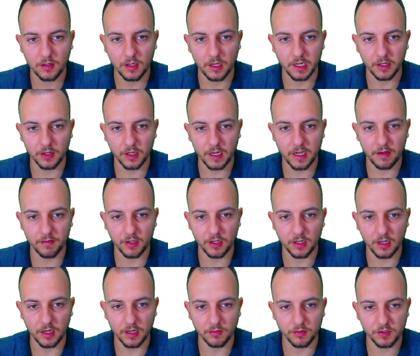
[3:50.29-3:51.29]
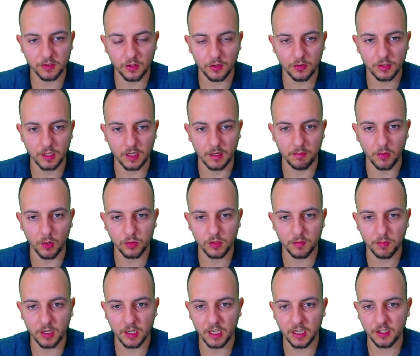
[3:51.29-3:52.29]
I'm gonna have here a result, a
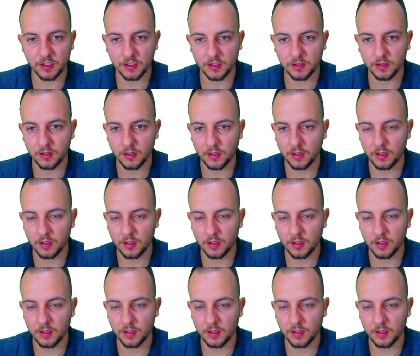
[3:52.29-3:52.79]
multiplication.